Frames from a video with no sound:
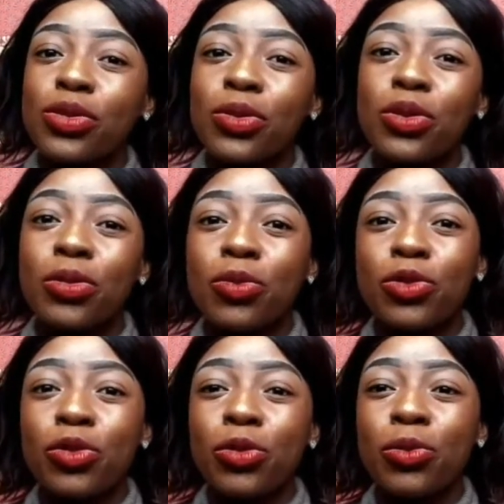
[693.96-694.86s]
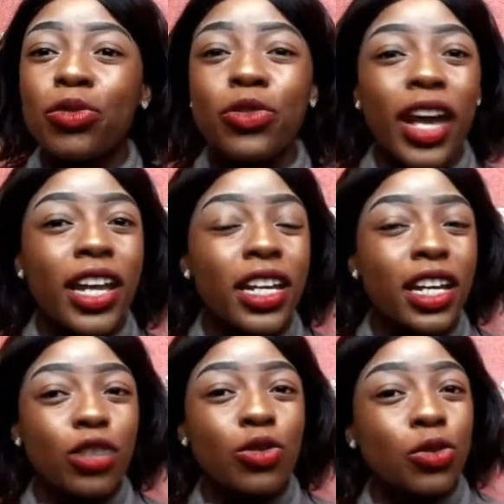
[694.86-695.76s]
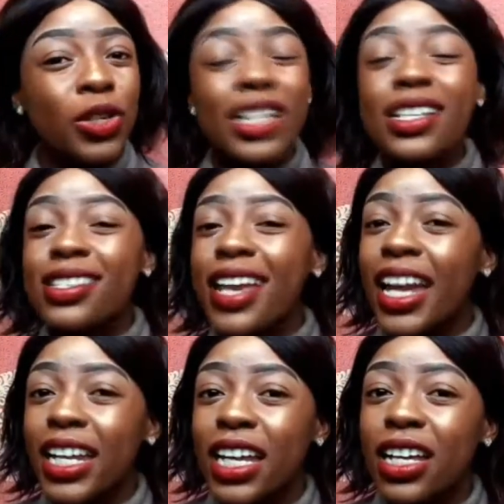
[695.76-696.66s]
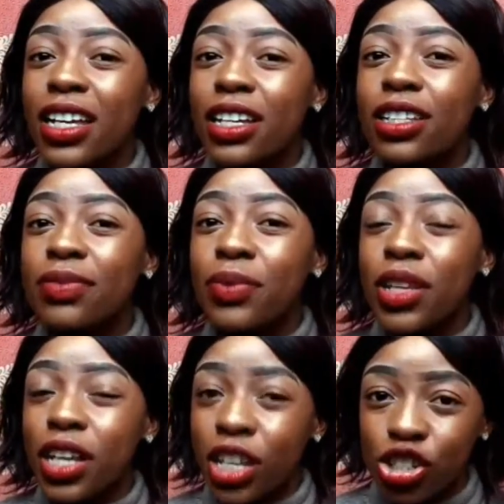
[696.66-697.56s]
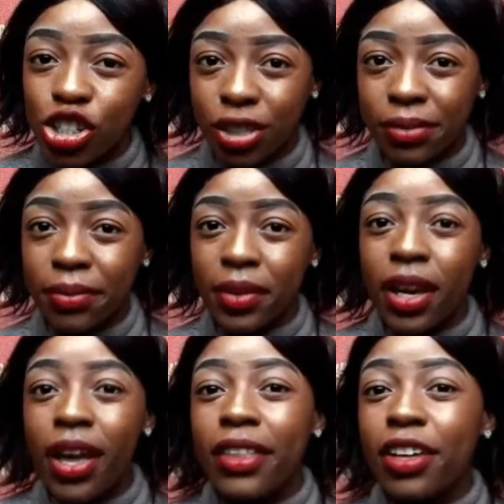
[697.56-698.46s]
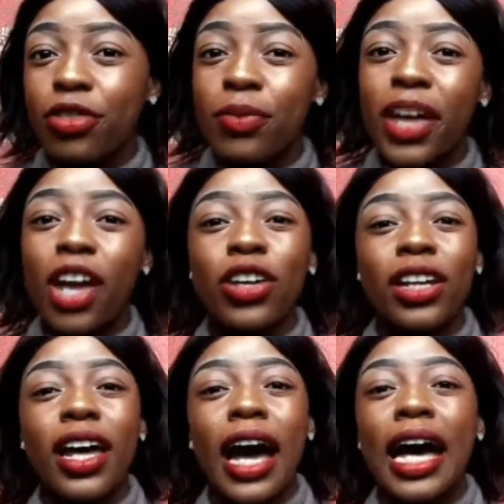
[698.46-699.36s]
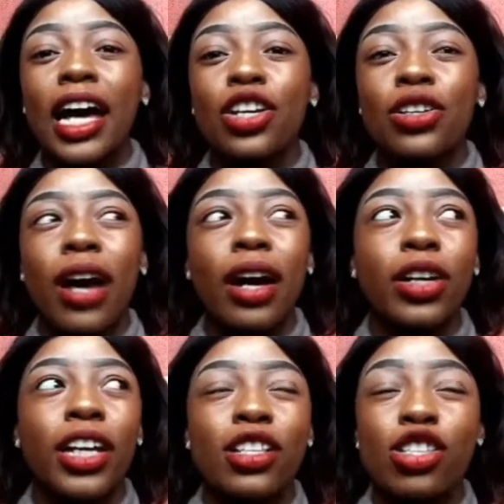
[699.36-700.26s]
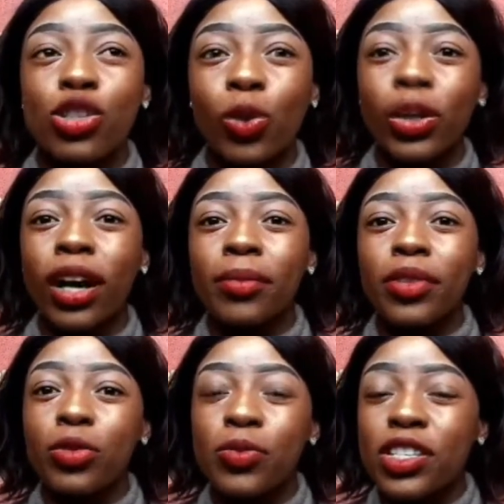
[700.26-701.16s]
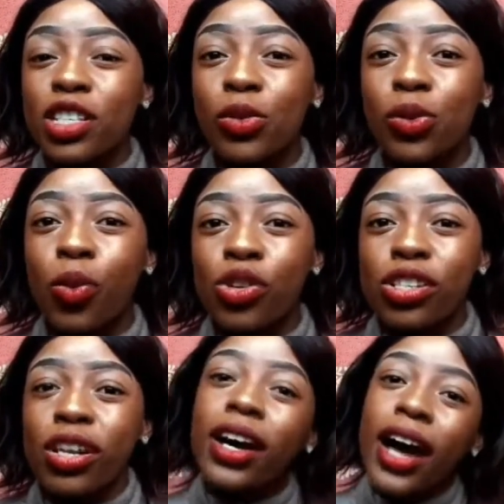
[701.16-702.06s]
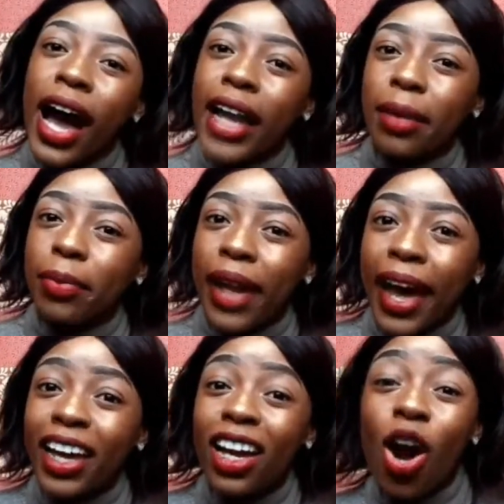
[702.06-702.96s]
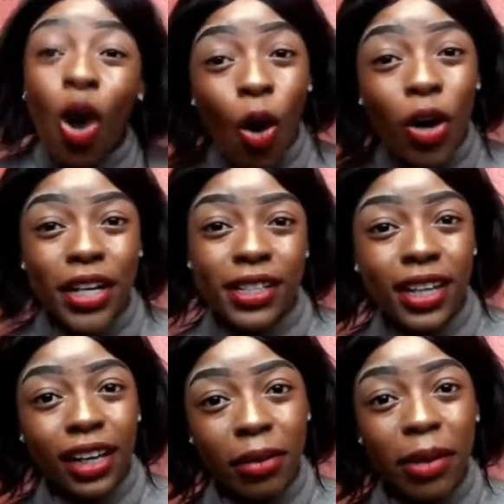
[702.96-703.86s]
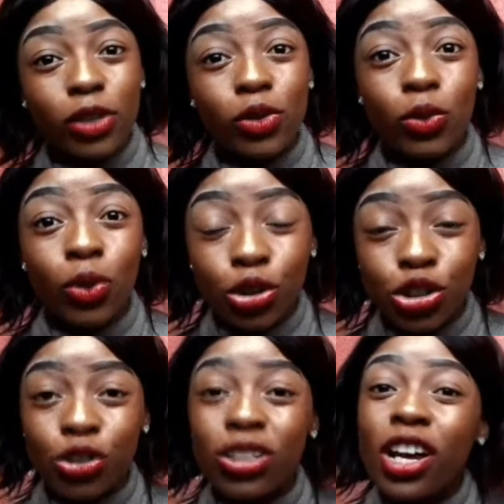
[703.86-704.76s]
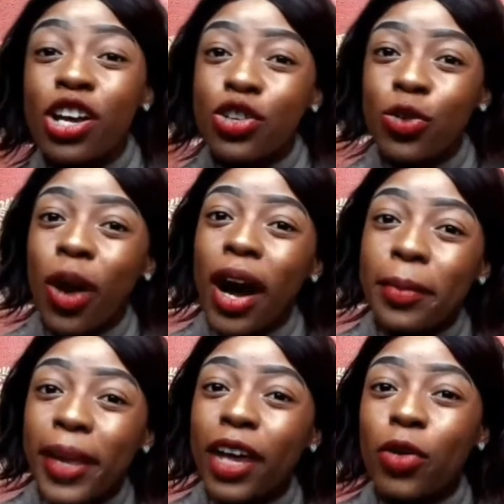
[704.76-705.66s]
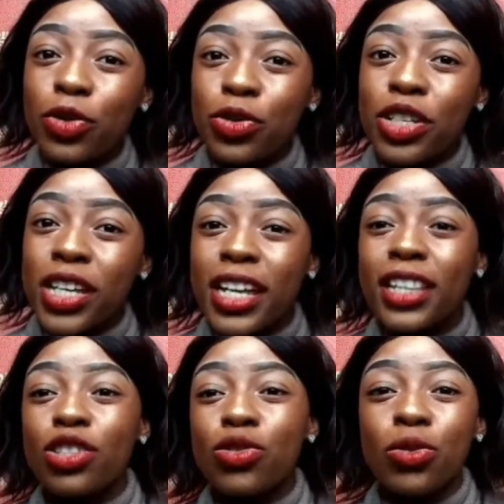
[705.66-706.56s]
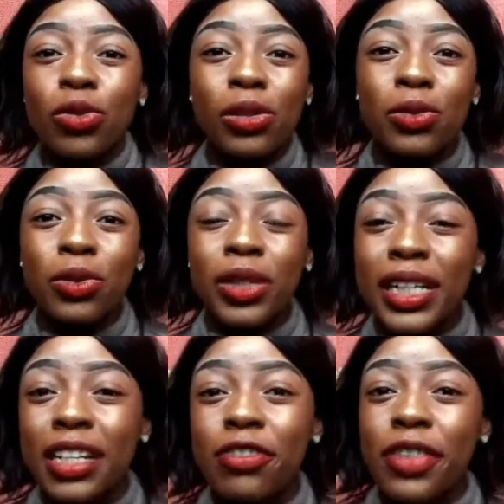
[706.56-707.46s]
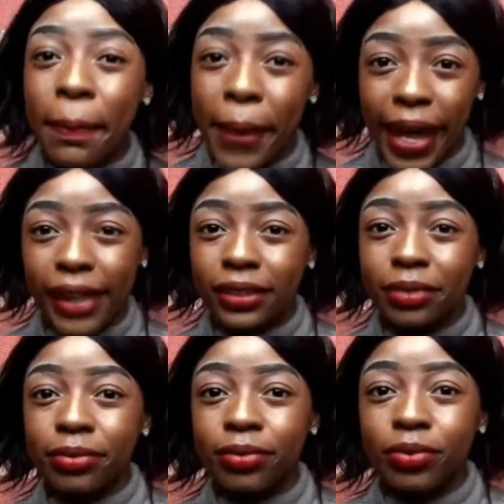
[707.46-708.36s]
to release any itching. Then from there, you can get soda, you mix it with water and apply, or get calamine lotion, you apply on your skin. This will relieve the pain